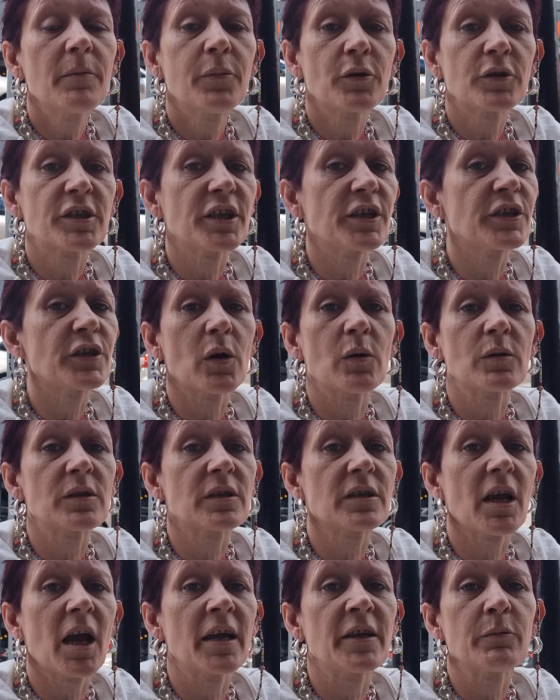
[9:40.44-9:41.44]
But they don't.
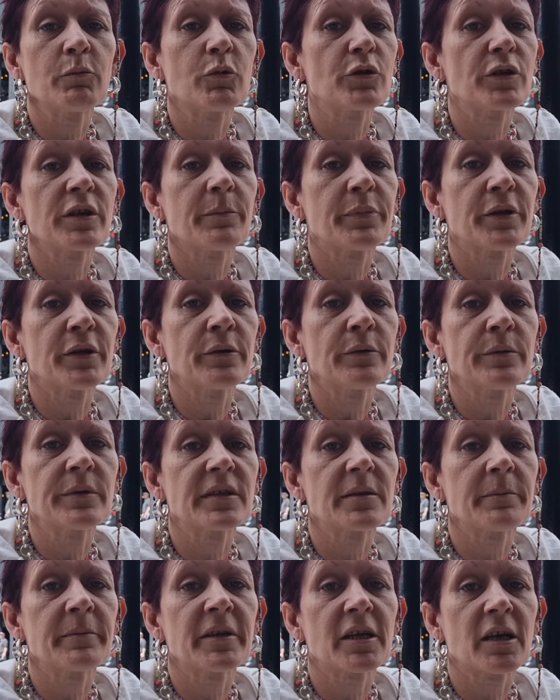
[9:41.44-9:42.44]
I wouldn't
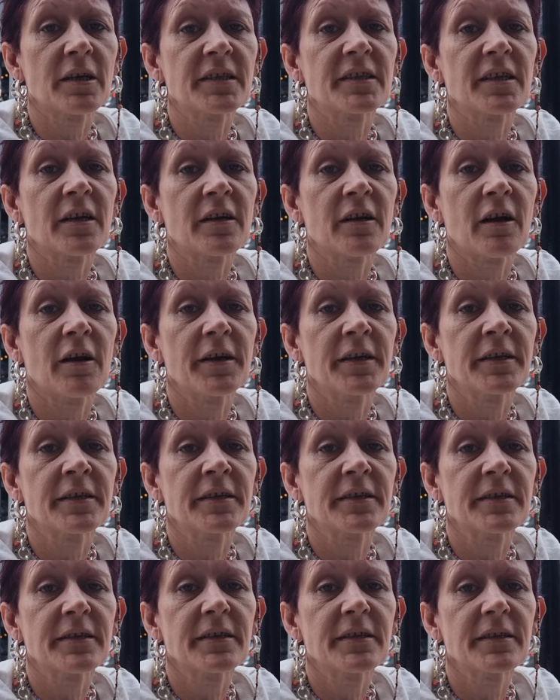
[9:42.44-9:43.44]
abuse them because they're
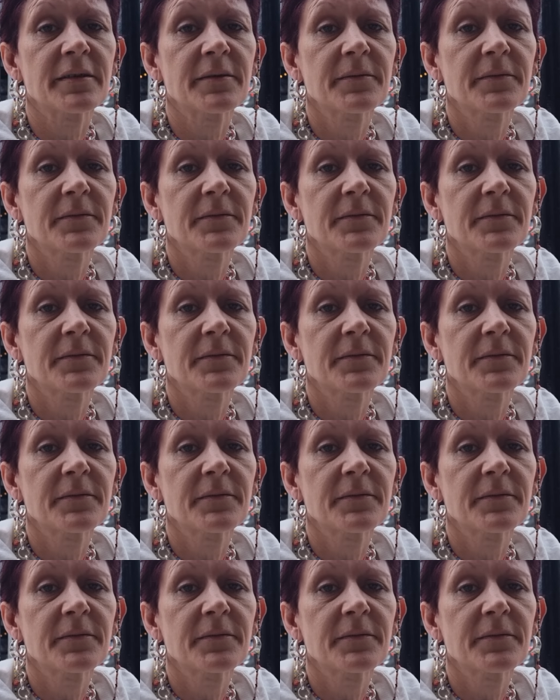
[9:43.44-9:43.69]
kindness.